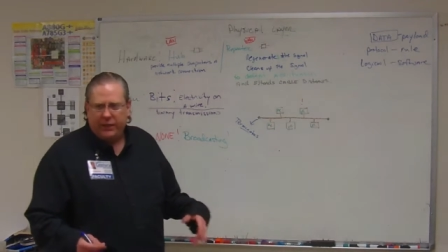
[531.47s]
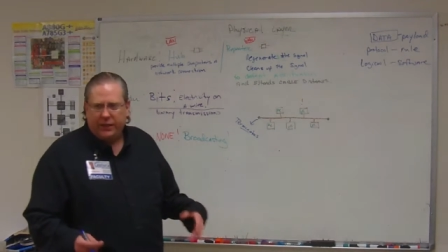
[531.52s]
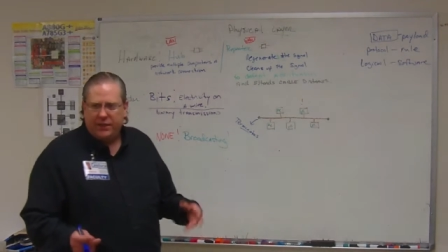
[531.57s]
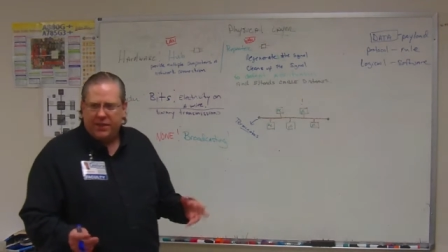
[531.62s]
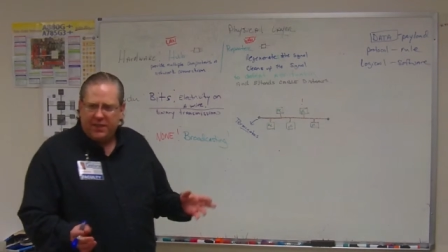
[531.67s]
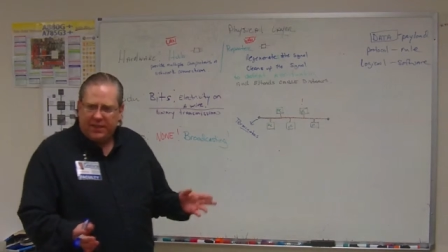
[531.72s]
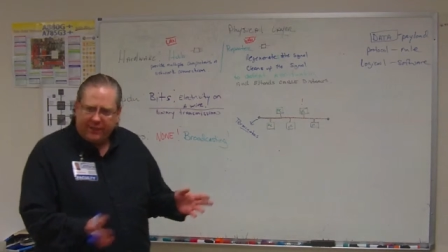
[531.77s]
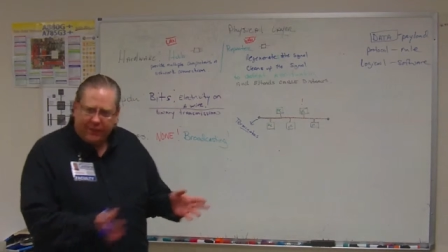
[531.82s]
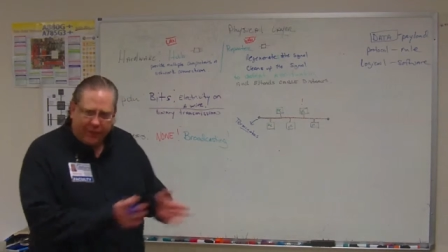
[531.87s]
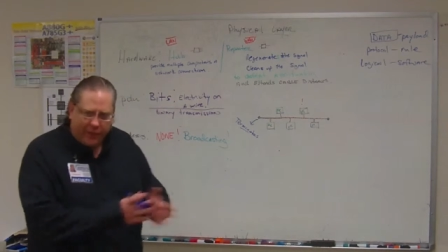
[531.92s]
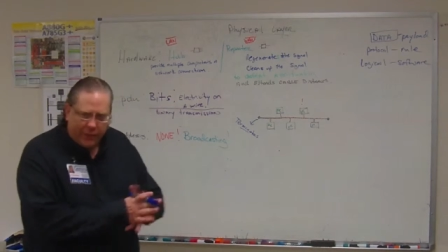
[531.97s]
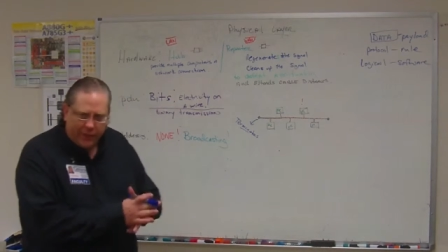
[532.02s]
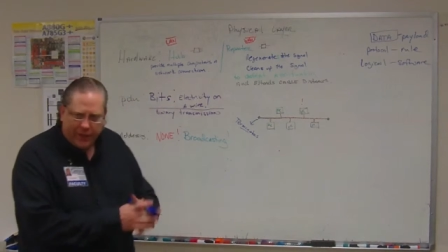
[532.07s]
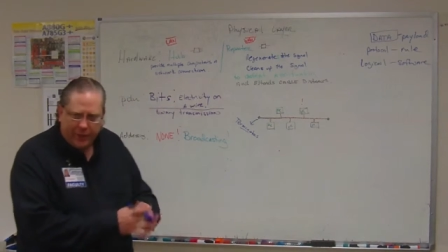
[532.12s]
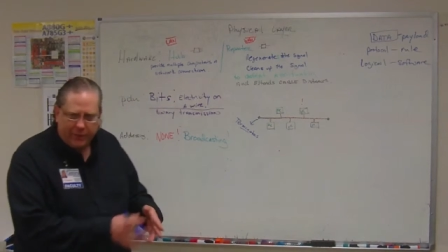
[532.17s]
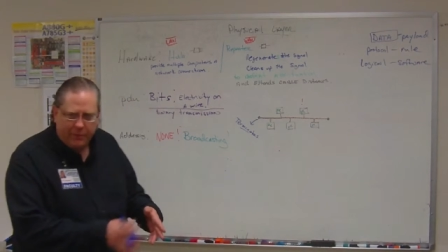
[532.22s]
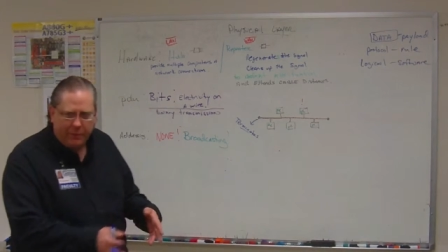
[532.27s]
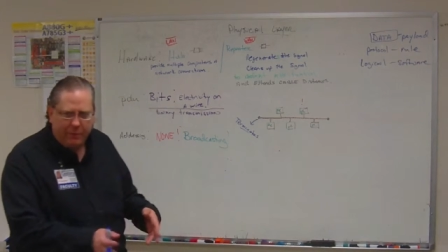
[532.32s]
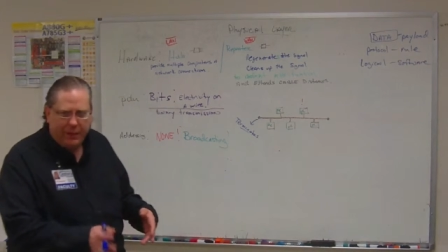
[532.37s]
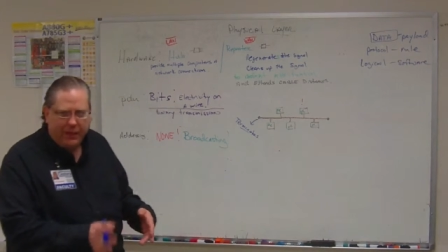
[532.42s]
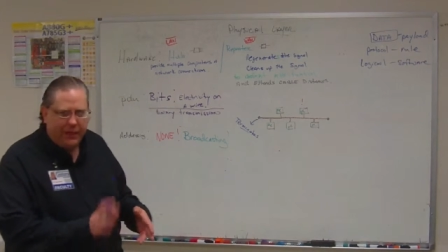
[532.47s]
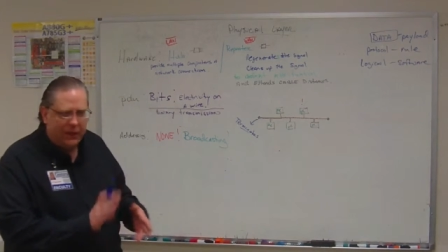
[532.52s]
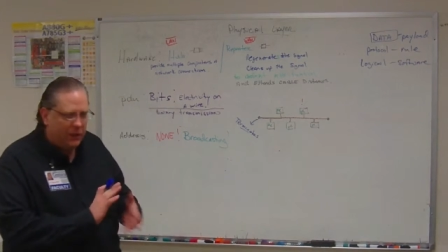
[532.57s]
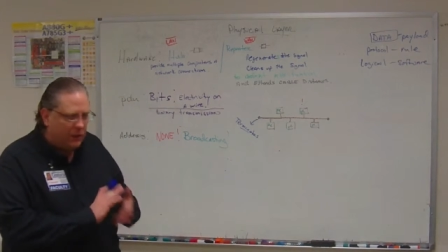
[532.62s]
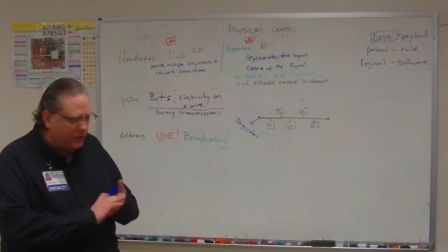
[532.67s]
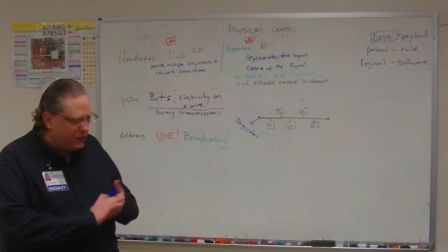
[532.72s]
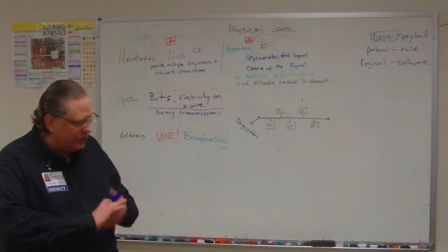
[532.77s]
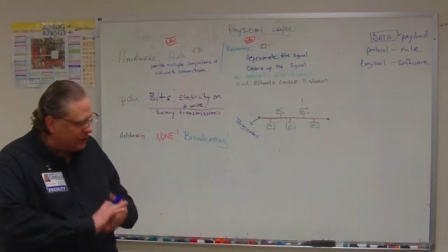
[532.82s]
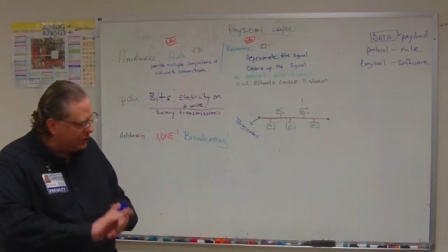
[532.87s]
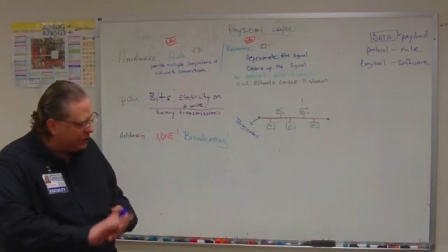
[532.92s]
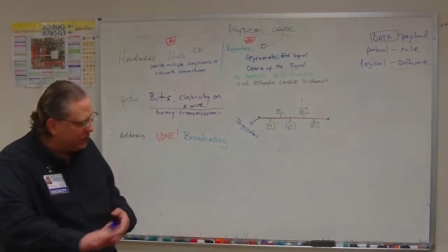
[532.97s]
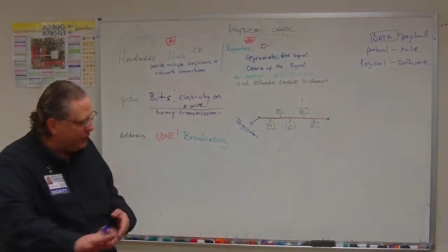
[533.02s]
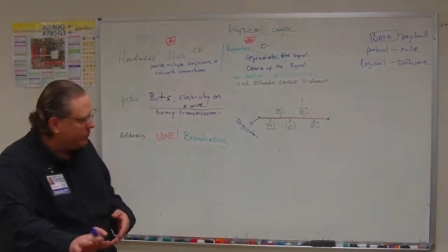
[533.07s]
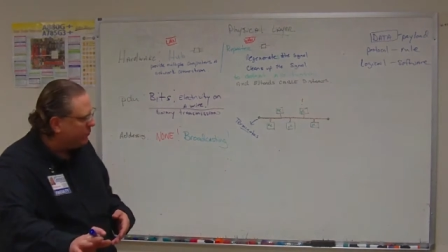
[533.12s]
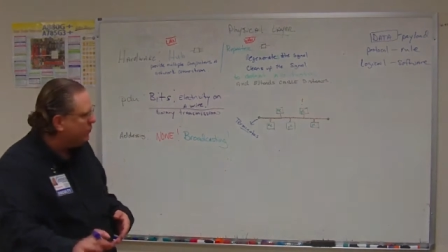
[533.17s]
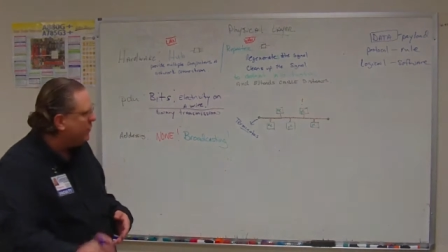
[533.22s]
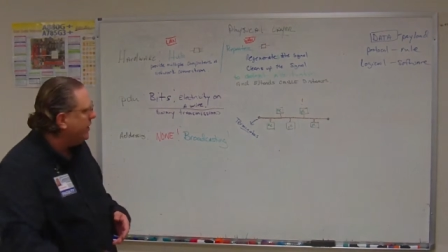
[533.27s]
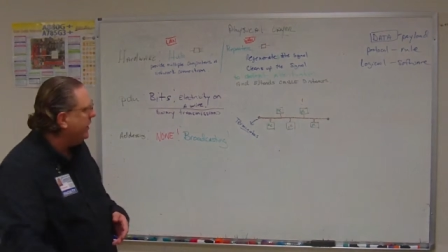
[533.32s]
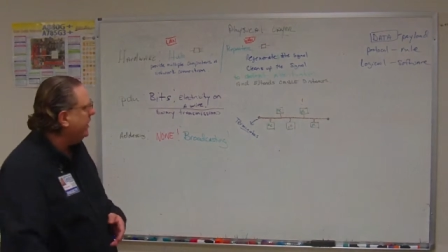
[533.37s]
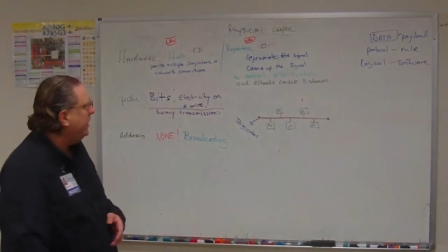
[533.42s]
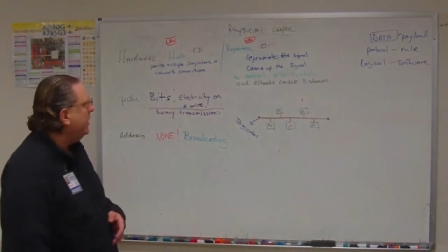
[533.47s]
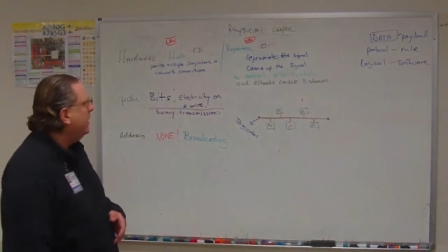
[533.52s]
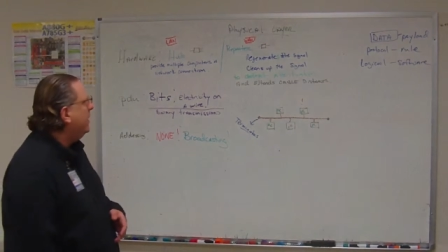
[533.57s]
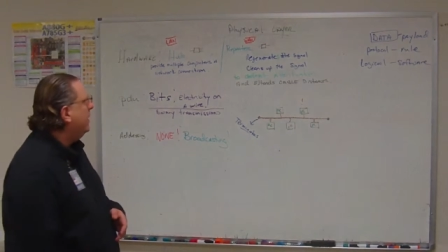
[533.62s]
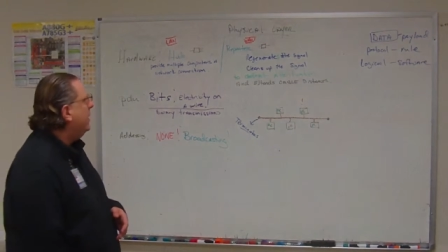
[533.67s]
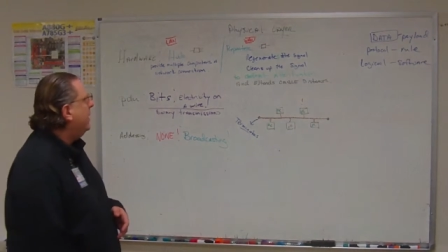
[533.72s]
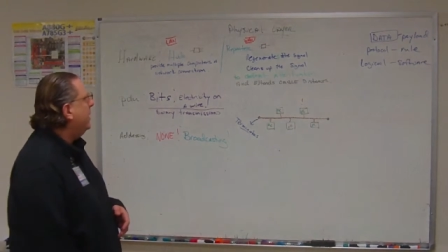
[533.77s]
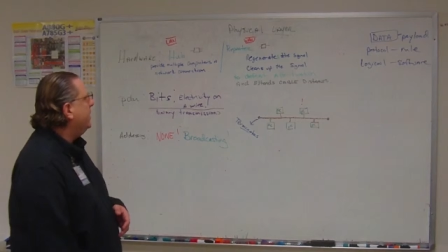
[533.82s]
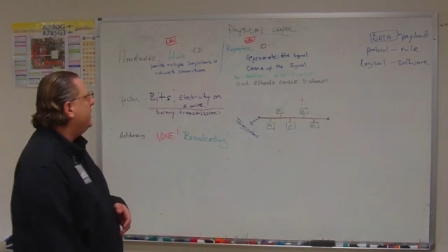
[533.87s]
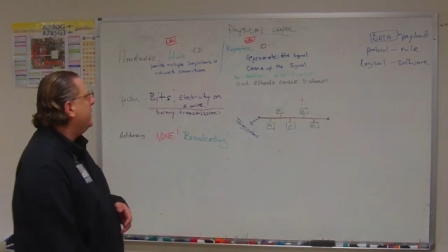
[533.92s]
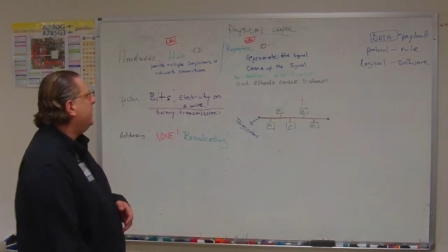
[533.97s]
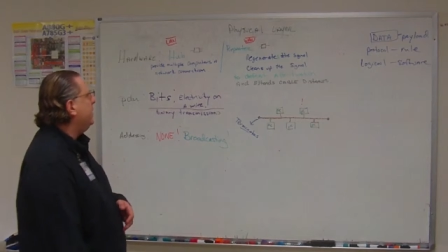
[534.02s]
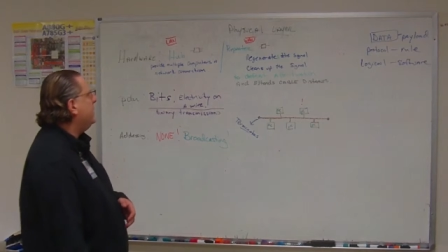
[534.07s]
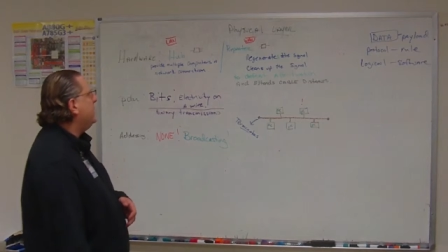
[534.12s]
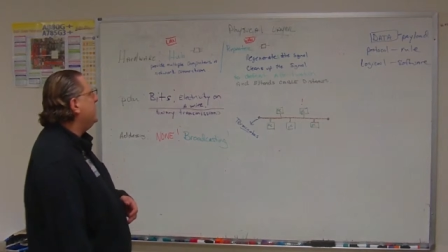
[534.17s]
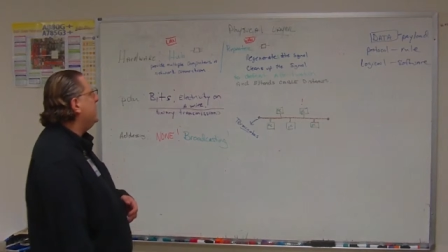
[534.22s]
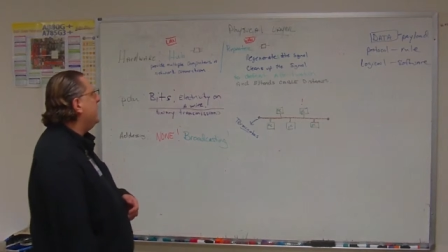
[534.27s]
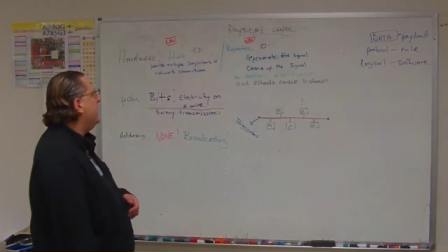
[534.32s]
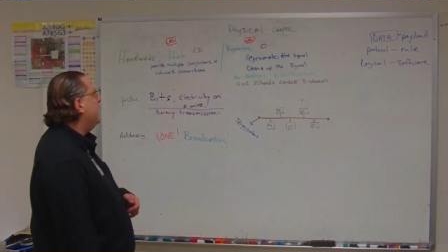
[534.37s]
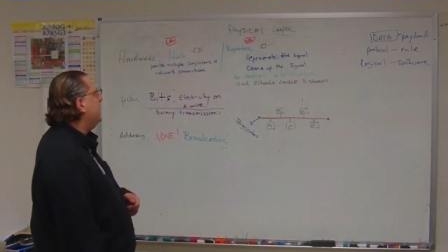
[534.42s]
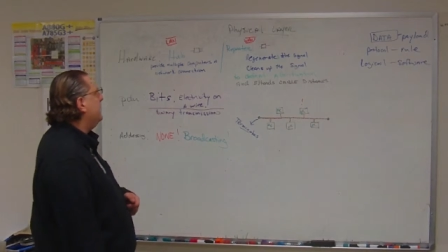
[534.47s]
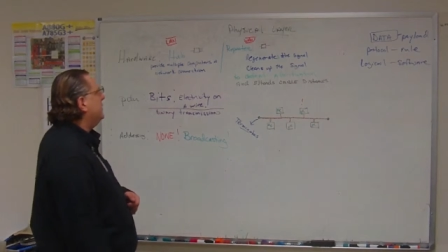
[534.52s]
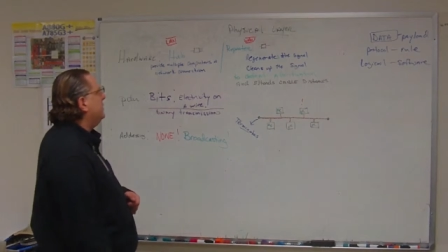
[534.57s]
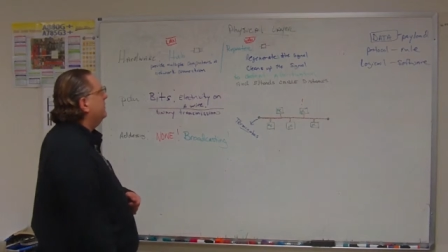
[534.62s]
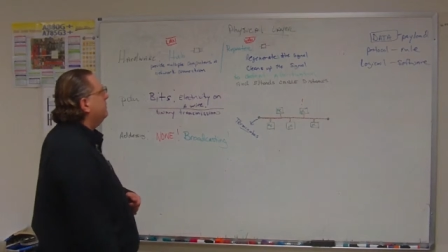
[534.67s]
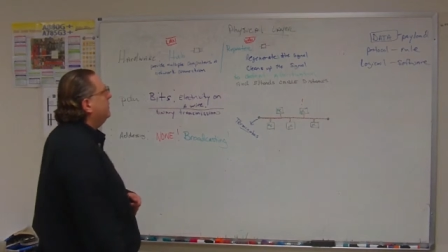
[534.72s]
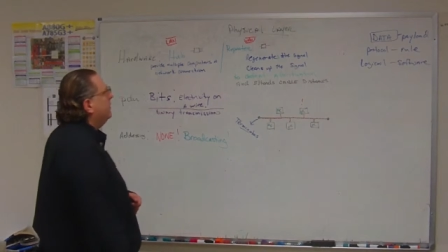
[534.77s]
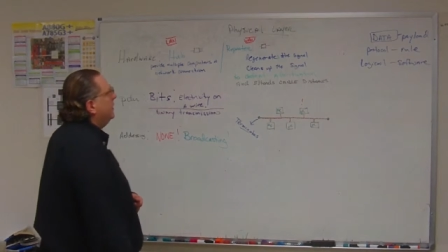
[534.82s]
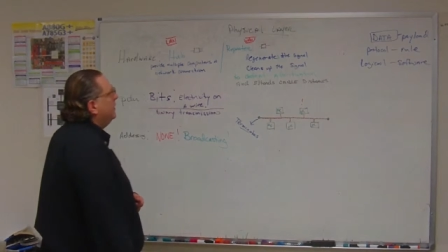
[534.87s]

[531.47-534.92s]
you just throw in a repeater so that you can run it another 2,000